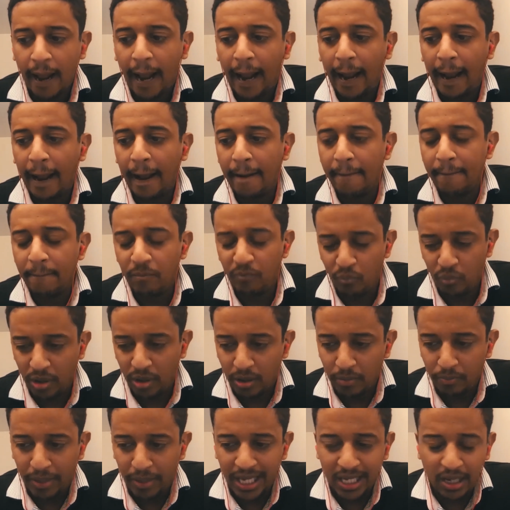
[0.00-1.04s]

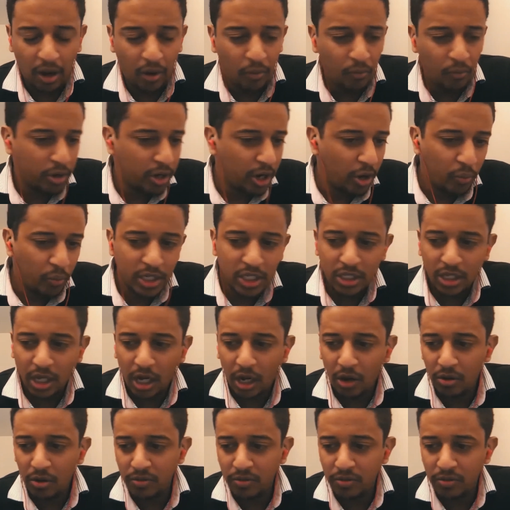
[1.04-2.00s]
we start as